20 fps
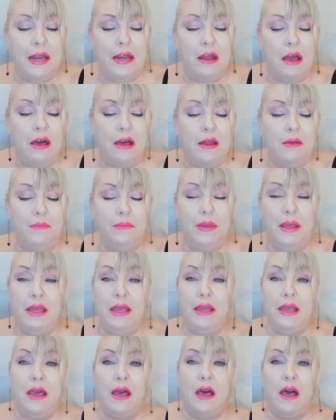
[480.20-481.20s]
not
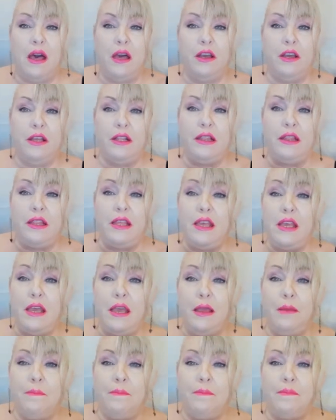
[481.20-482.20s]
be a good
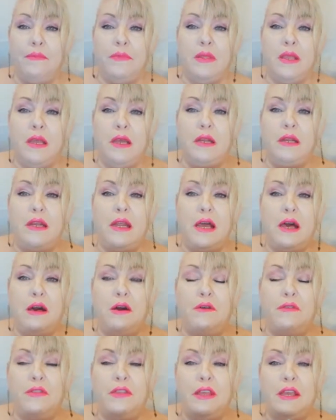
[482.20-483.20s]
thing.
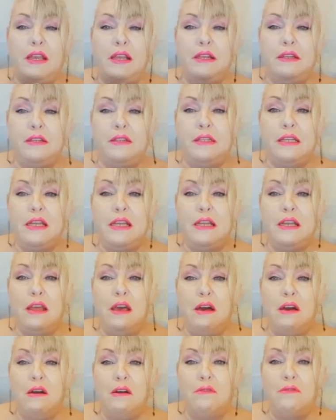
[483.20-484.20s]
Now, the Ten
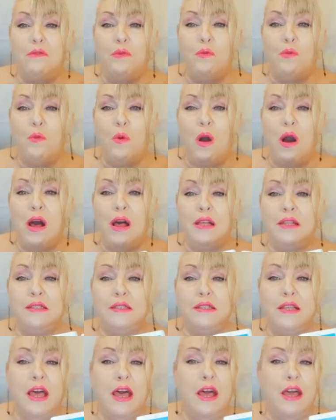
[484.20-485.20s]
of
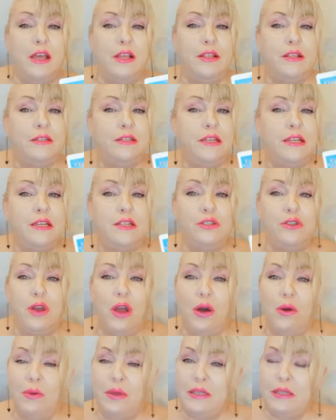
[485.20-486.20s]
Wands, the tens are
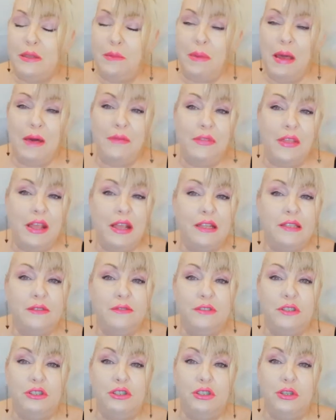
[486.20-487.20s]
always about the ends of
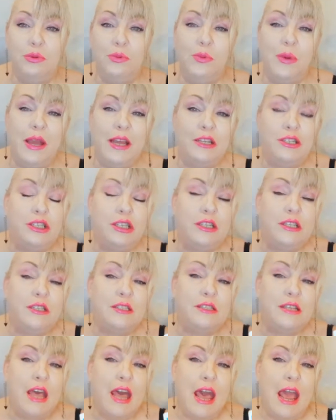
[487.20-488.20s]

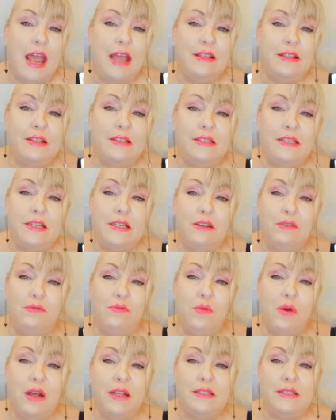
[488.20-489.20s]
situations. And this Ten of
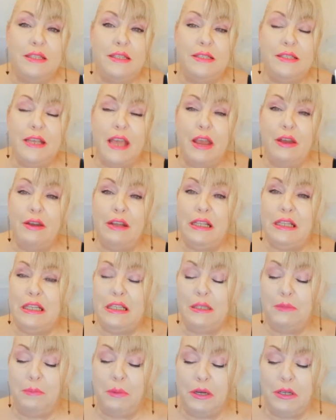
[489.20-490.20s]
Wands, he's carrying
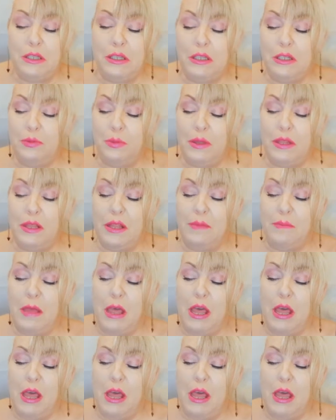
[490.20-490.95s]
these burdens with him.